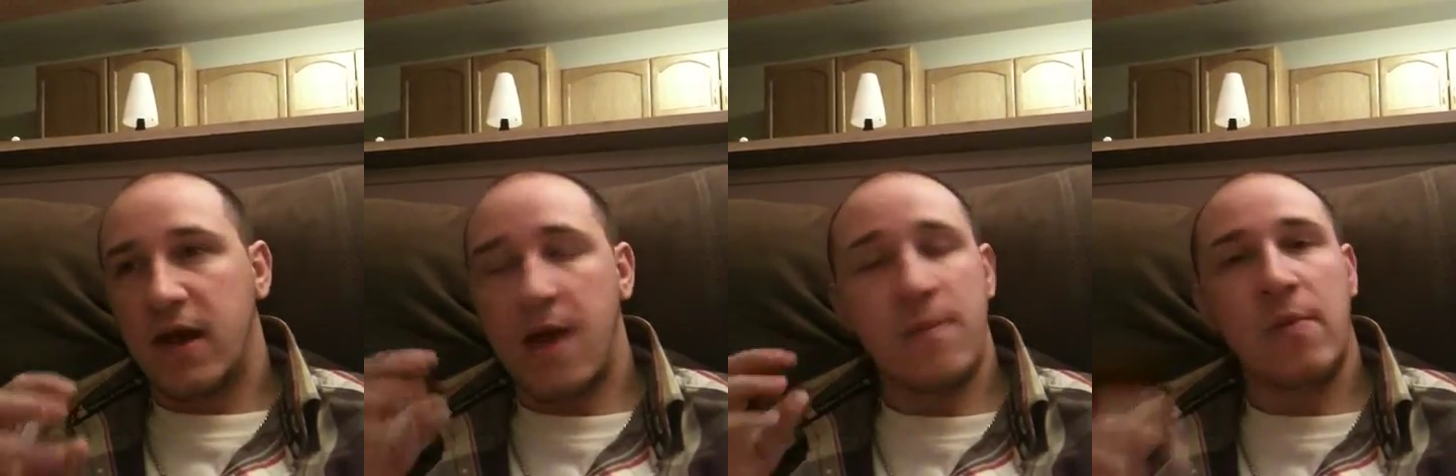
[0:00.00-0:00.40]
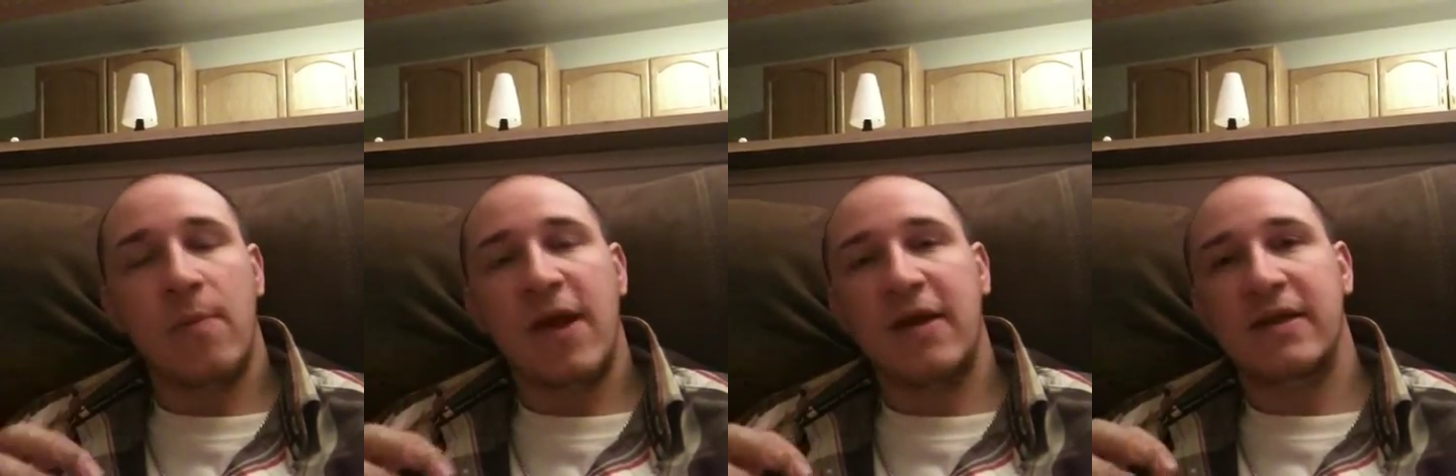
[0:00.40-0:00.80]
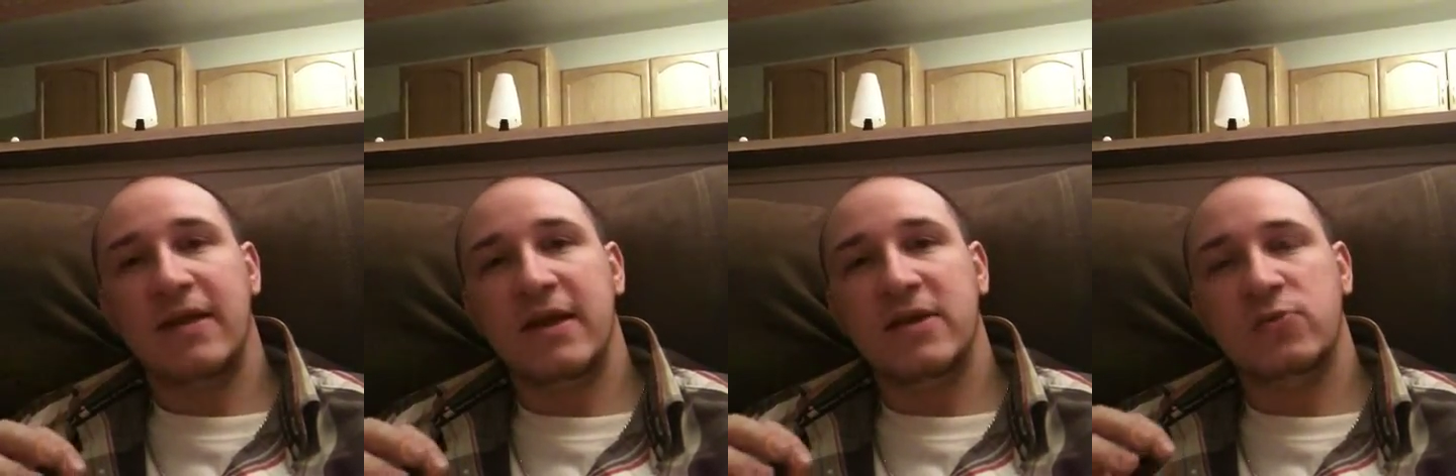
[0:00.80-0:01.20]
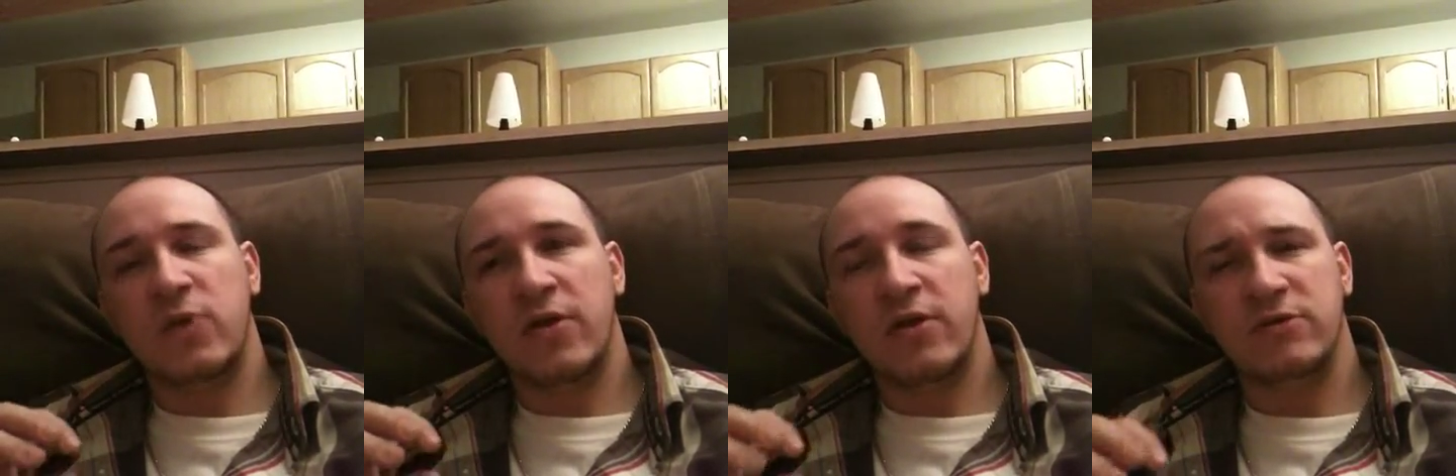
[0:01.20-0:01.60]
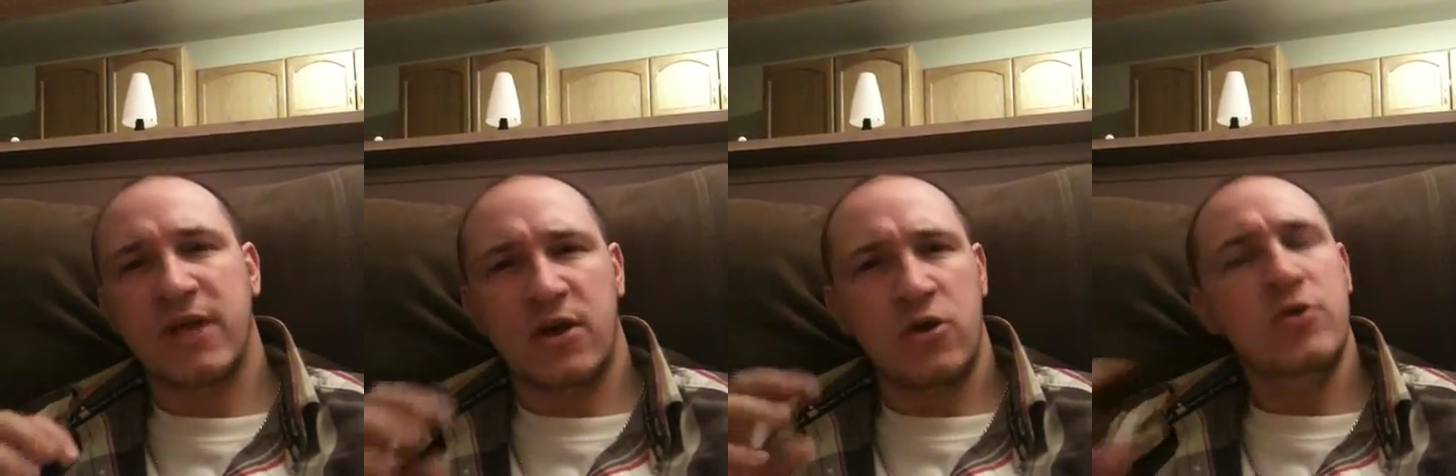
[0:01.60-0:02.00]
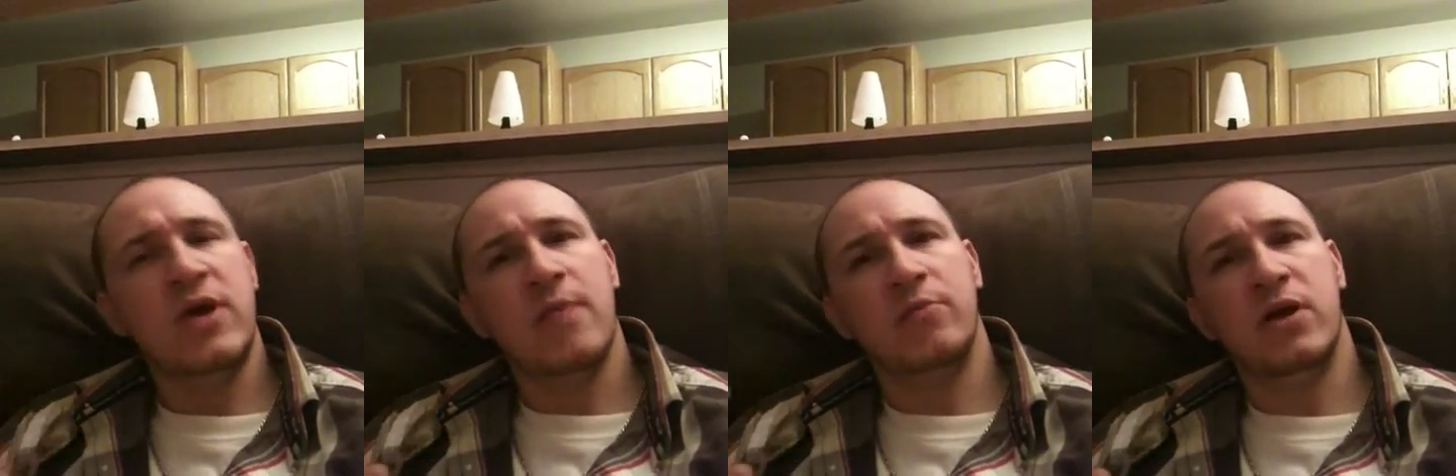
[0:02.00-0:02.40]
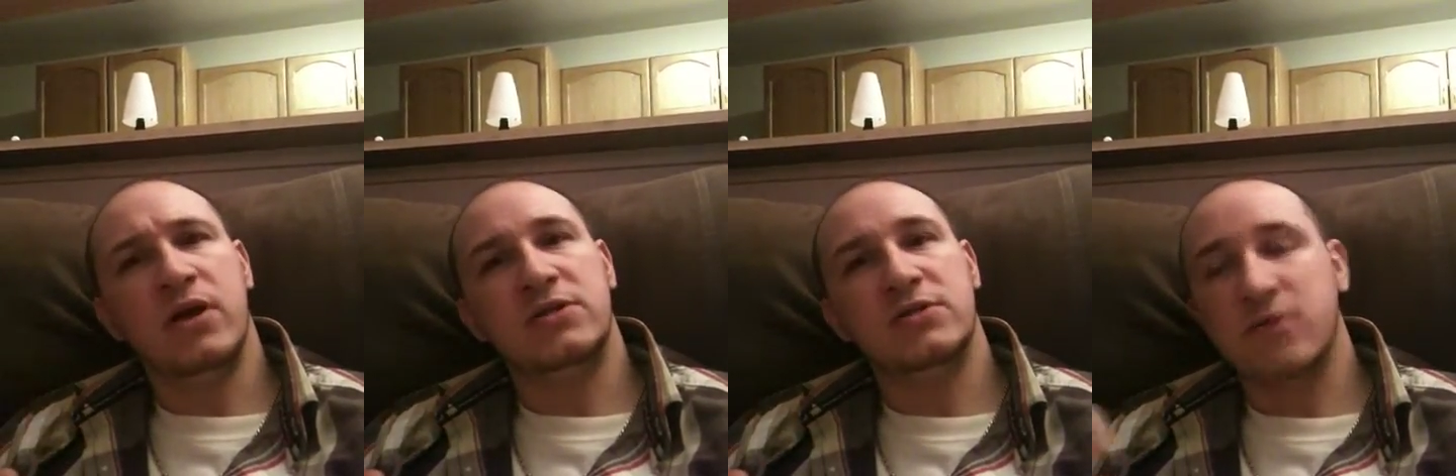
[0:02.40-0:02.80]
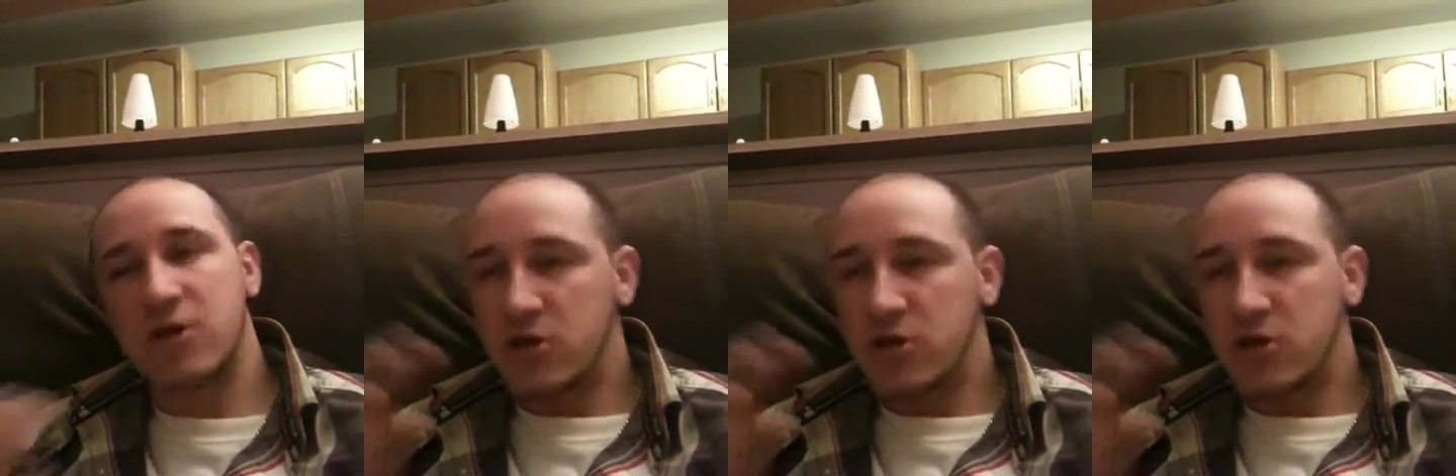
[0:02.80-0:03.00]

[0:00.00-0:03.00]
I remember back in the days where there was like New Game Plus.